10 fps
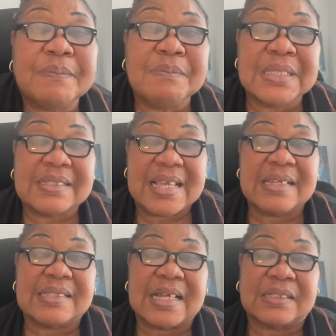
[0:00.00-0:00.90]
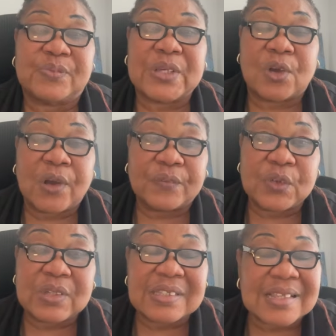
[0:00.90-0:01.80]
mistakes that we
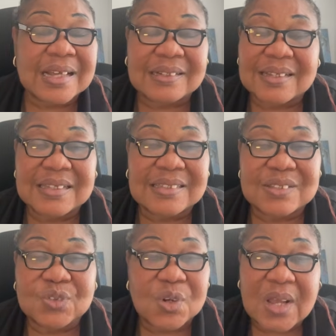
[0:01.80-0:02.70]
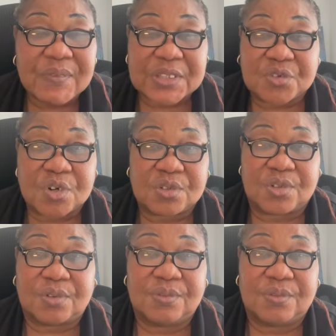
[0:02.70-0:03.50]
observe is you don't have a structure.